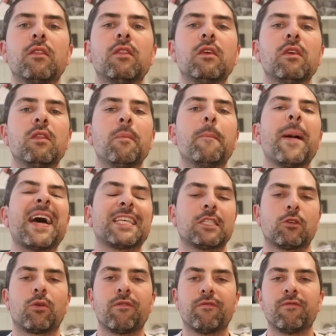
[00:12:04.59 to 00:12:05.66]
the, the
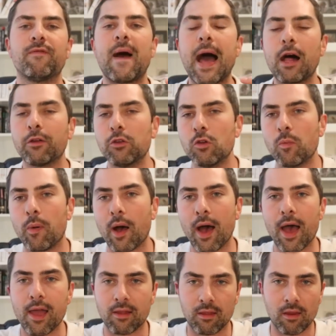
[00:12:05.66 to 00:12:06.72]
best sort of value
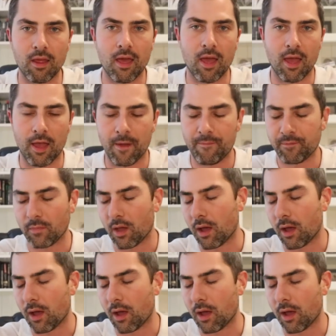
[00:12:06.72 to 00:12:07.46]
buy today,